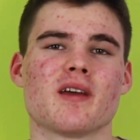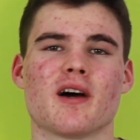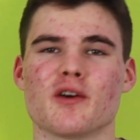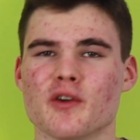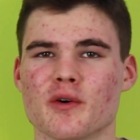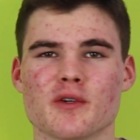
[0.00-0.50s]

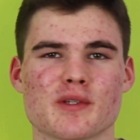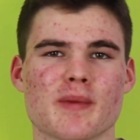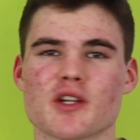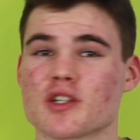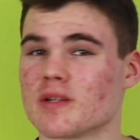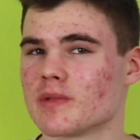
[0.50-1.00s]
I know I always
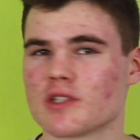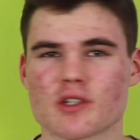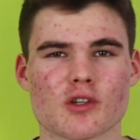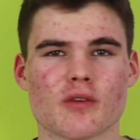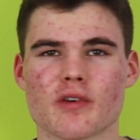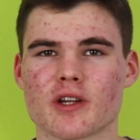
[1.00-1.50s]
mention it, but it's
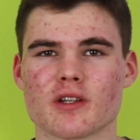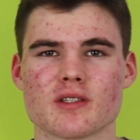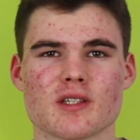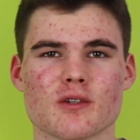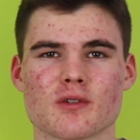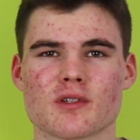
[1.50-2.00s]
just got very good
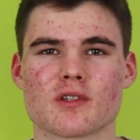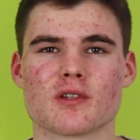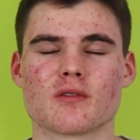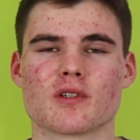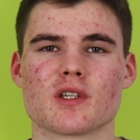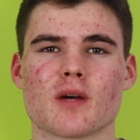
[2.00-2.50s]
deals and
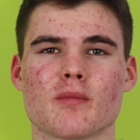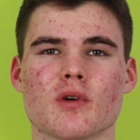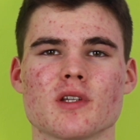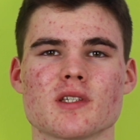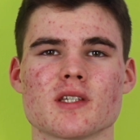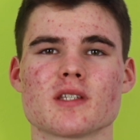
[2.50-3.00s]
good return
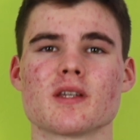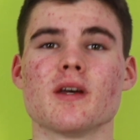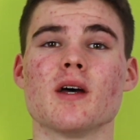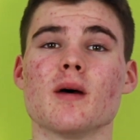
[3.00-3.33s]
policies.